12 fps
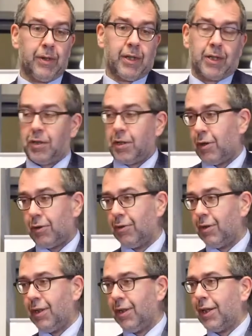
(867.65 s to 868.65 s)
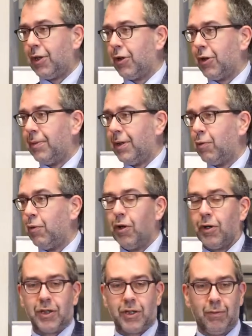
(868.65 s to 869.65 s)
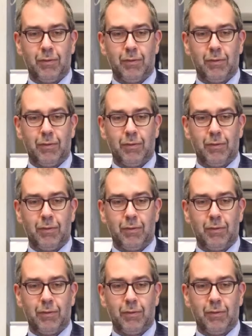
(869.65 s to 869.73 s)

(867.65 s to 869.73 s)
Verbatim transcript: but that's how the economy works.